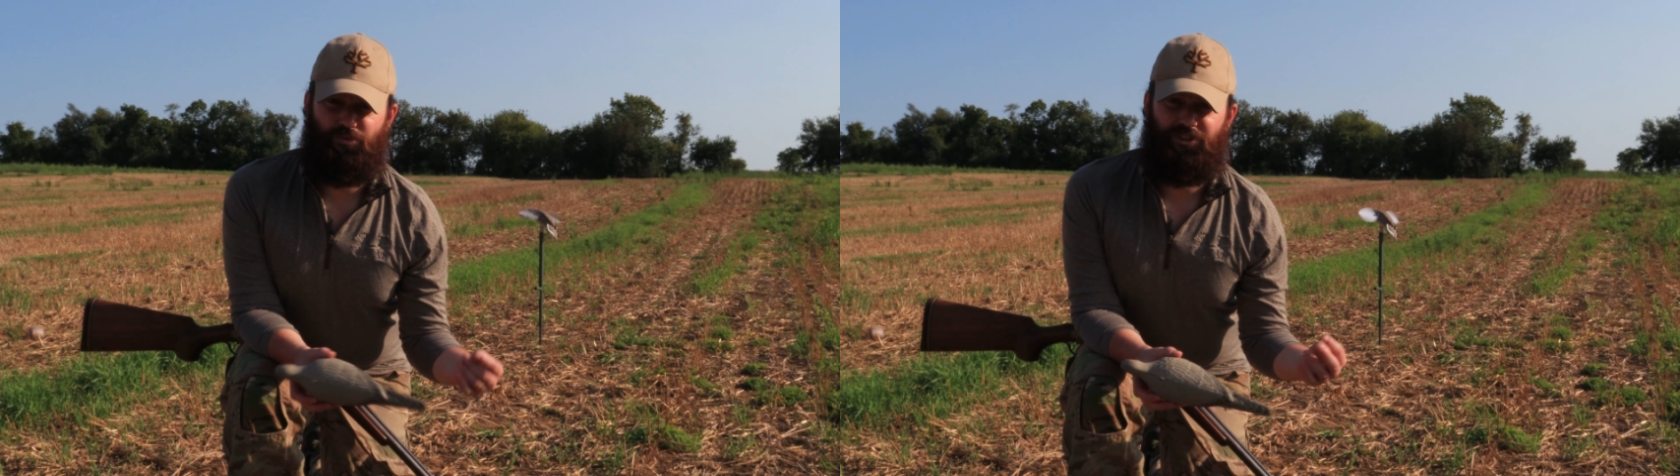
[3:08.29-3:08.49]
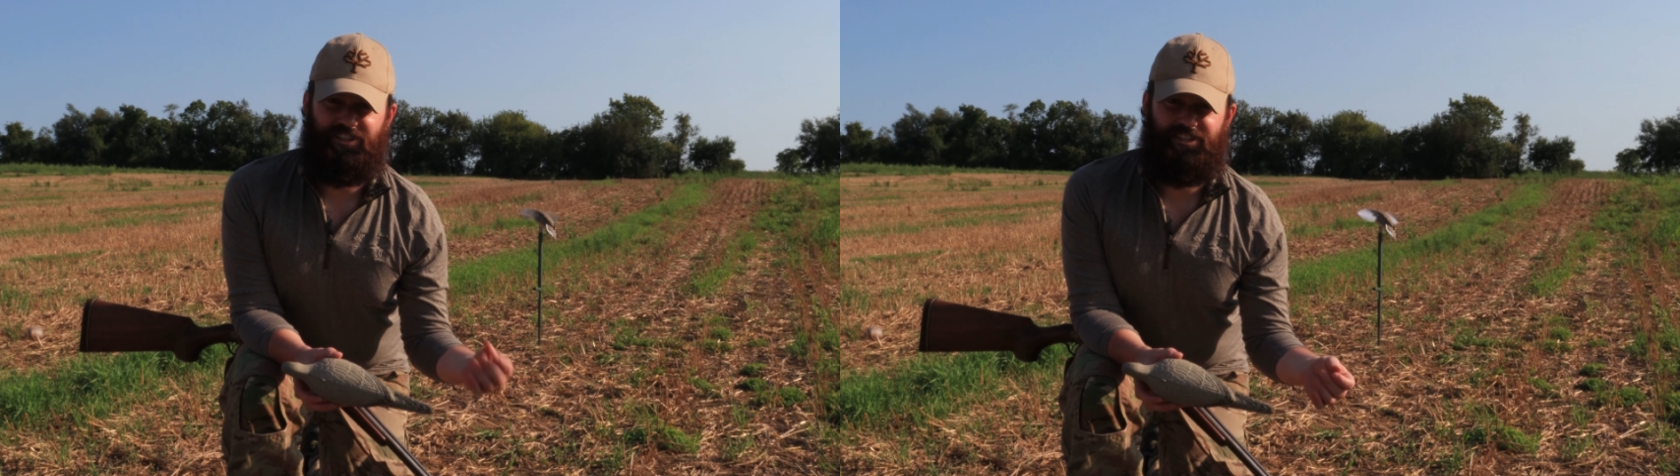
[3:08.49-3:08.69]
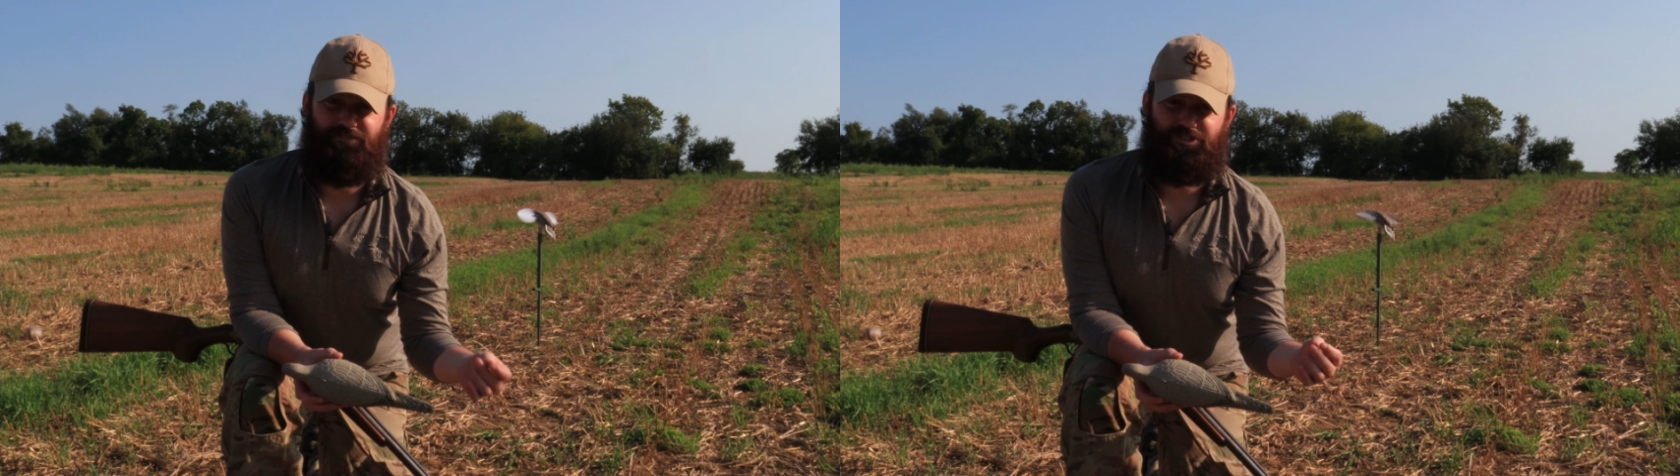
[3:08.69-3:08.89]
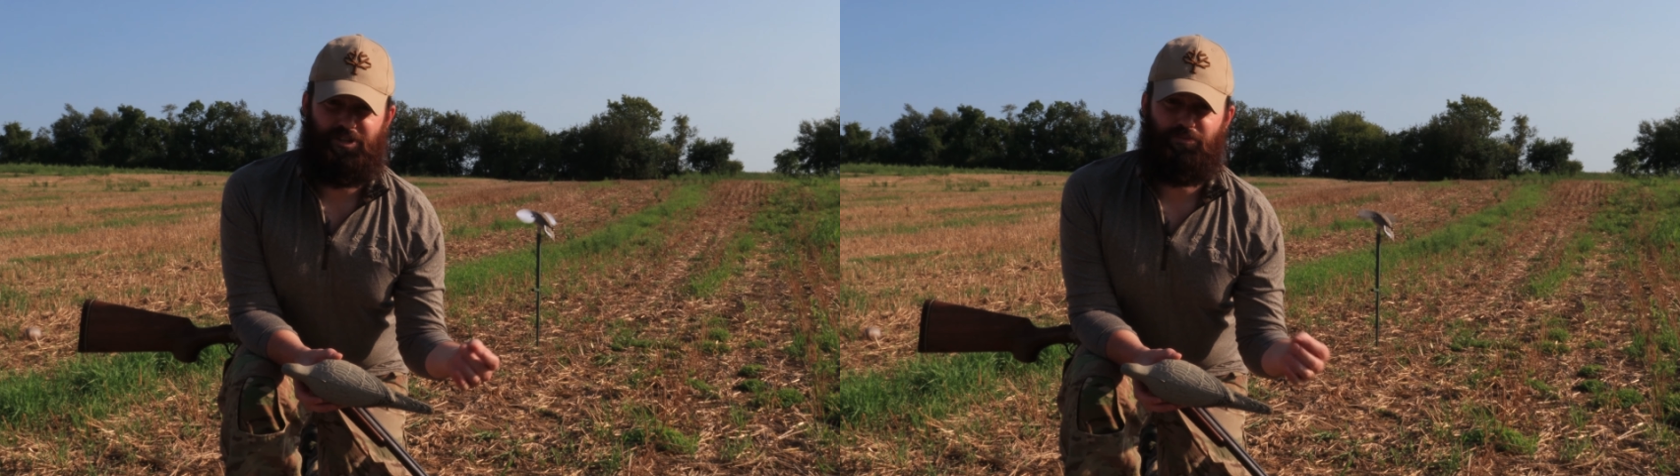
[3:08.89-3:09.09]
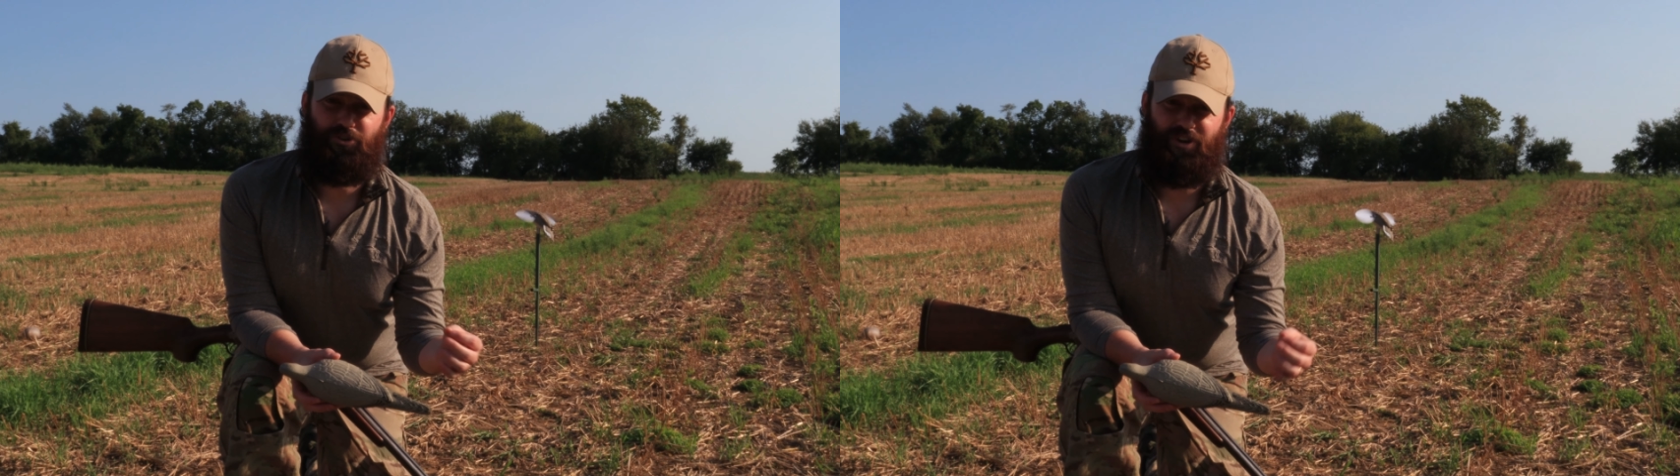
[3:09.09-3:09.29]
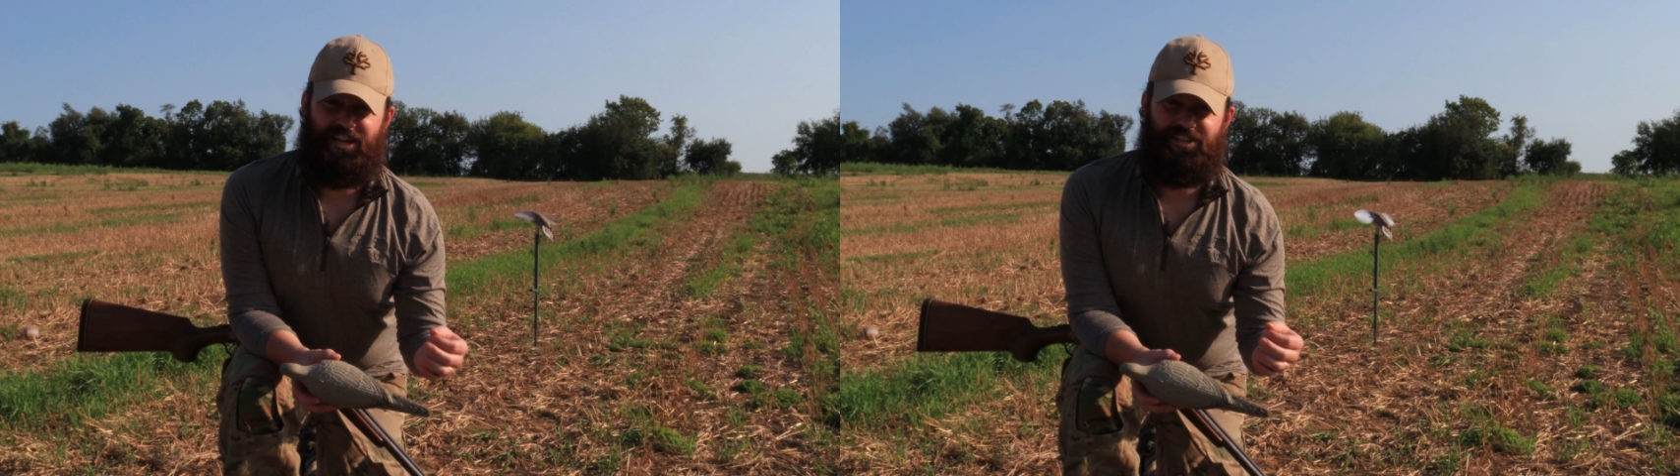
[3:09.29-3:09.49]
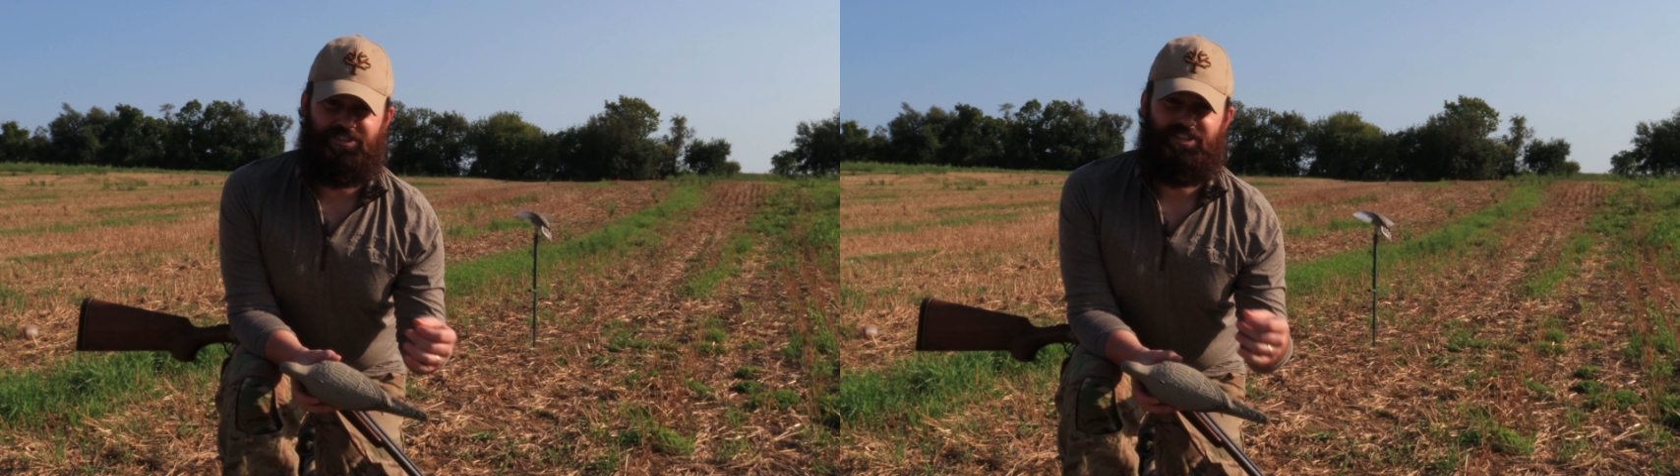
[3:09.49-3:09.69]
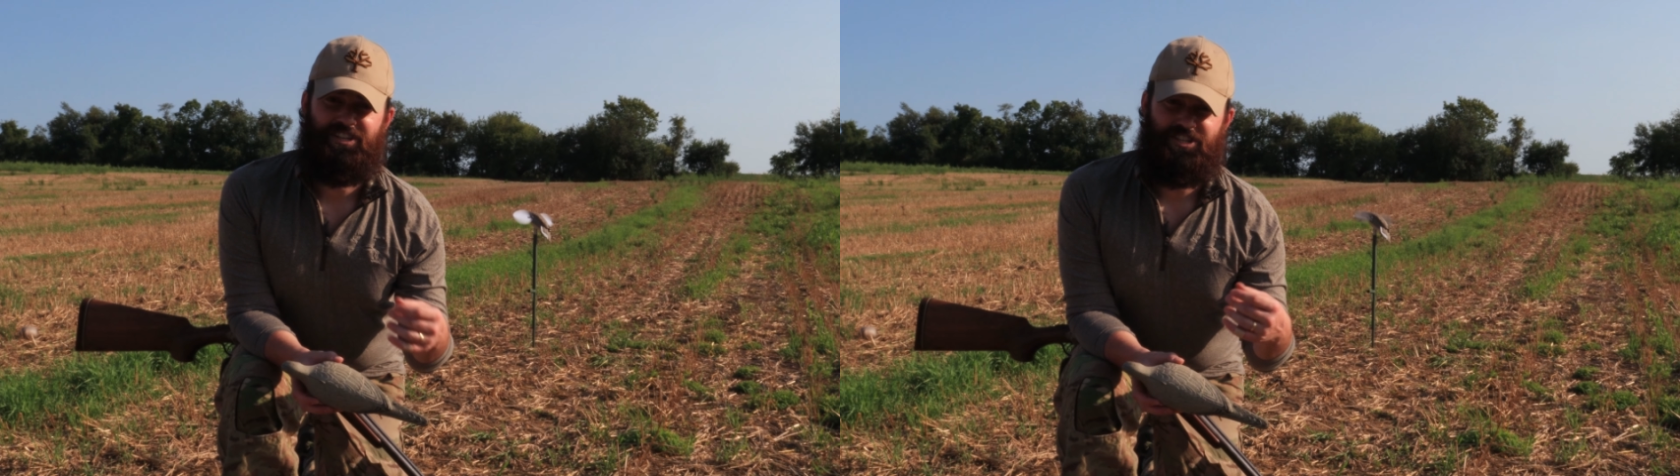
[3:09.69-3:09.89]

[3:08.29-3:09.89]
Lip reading: would leave some grain